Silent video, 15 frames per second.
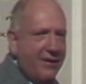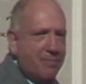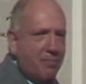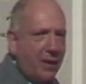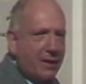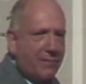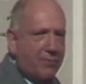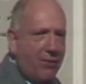
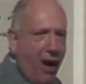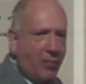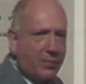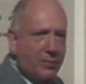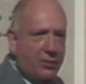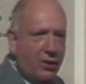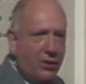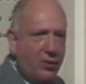but in
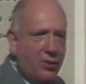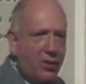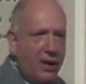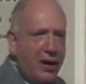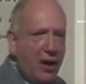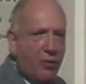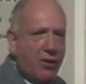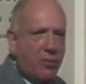problem 2,
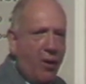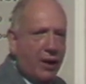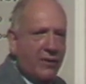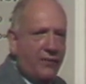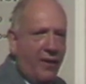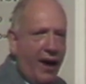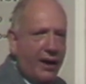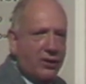it was
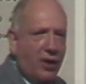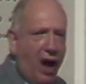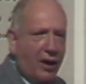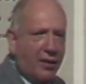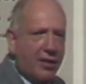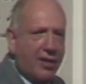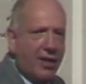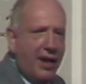modifying
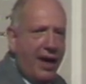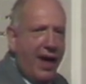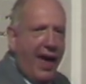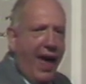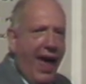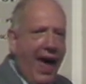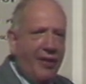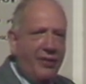dollars.
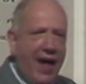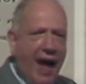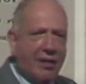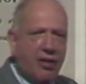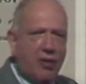And that